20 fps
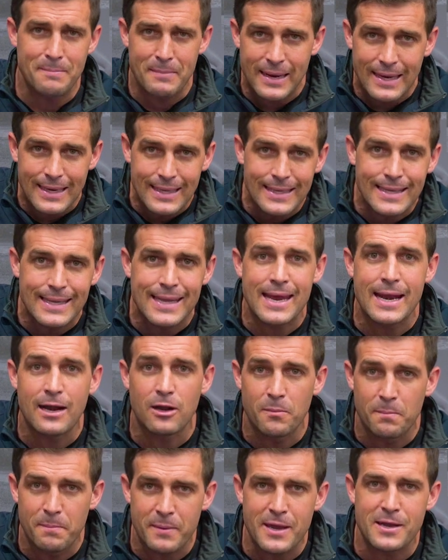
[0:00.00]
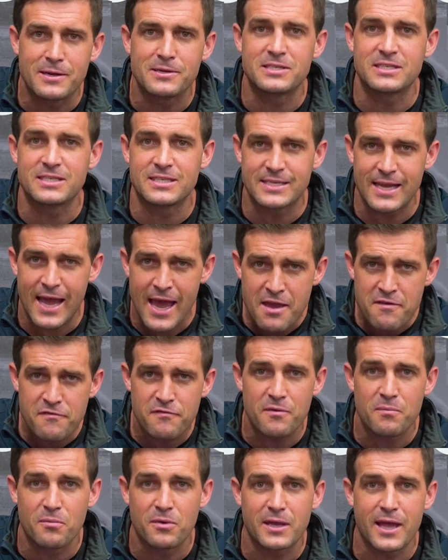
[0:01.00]
been a little bit
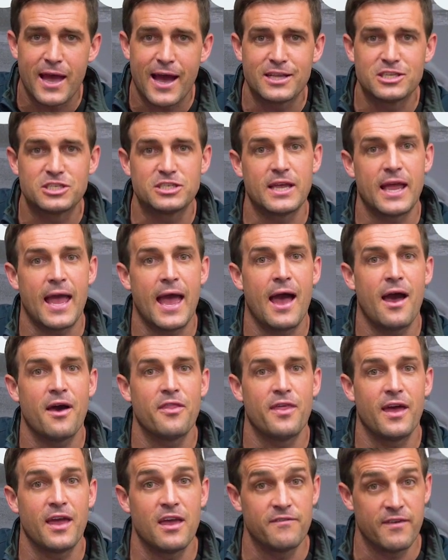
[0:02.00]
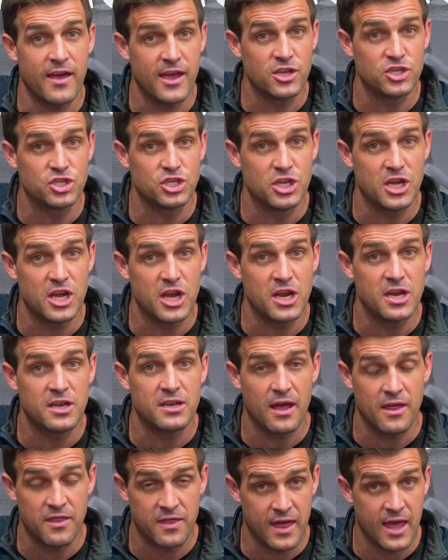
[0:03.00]
safe in regards to how they have
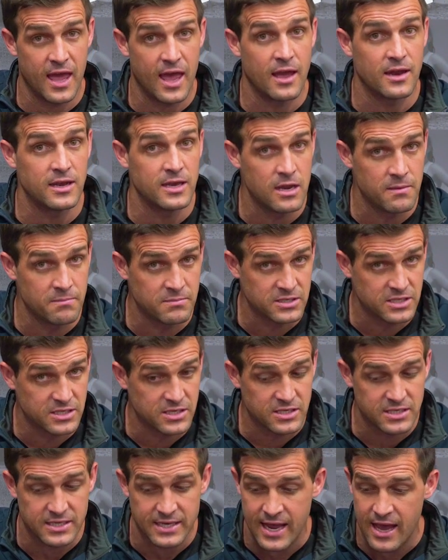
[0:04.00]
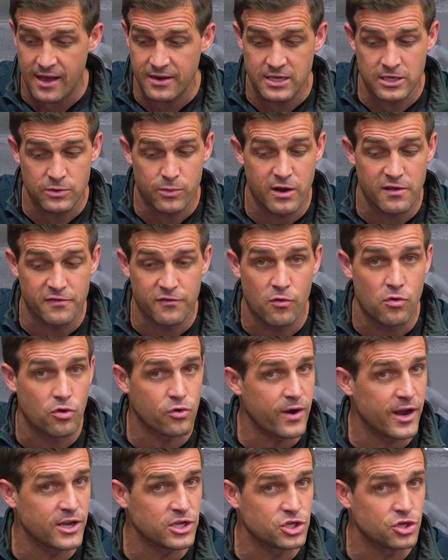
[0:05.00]
engineered their Nimbuses. Now, 24,
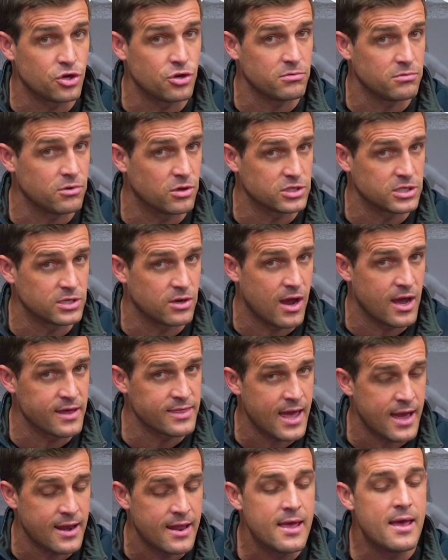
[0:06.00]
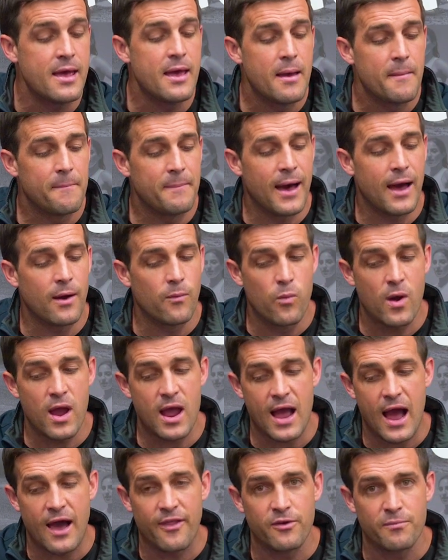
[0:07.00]
great shoe, not denying that, but
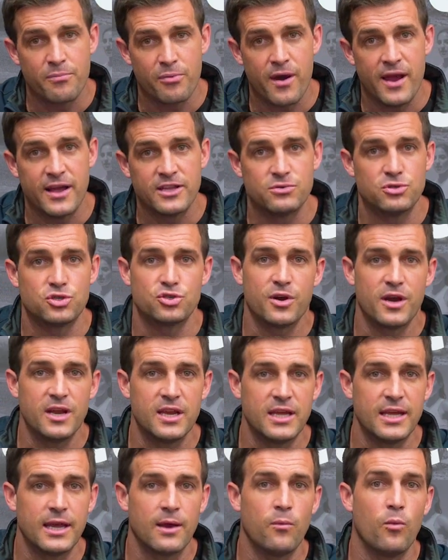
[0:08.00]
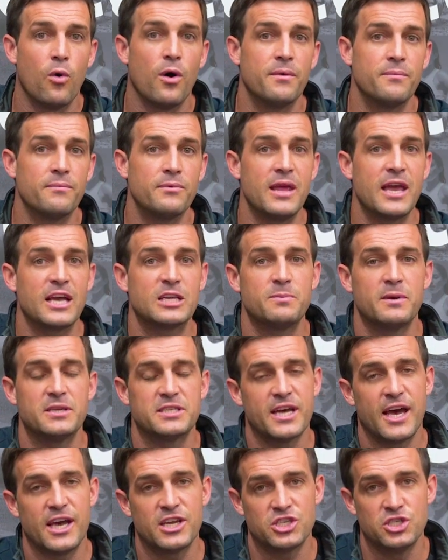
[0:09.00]
where other brands were trending and what the
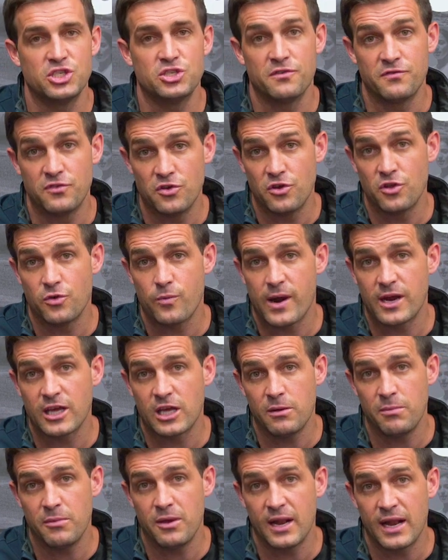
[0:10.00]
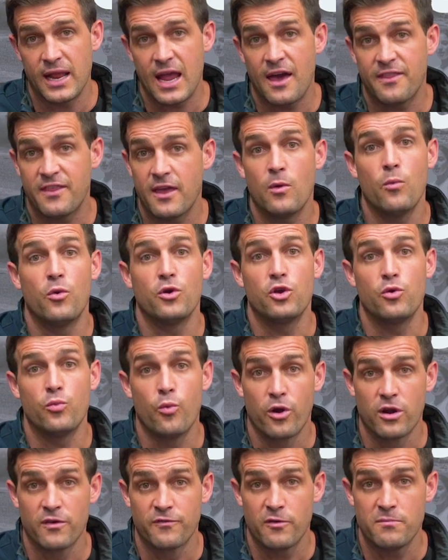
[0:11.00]
expectations of you, the running community out there, and what you
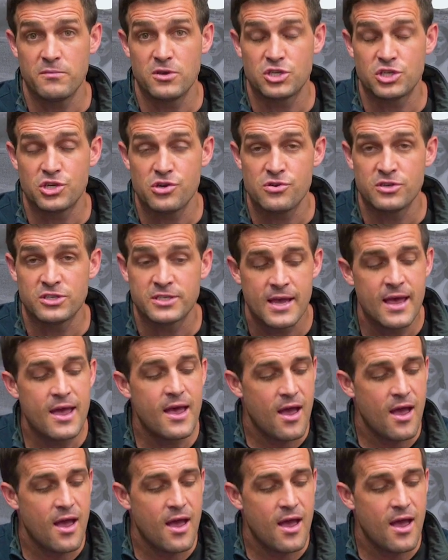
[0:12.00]
wanted from your shoes,